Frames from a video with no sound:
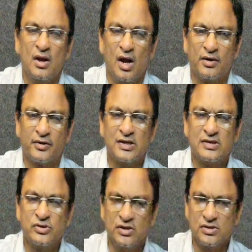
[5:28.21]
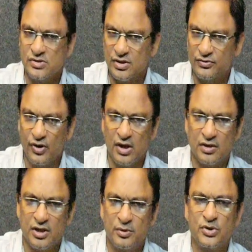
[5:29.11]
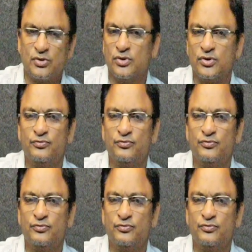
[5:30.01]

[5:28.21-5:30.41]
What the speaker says: and translates the file name into the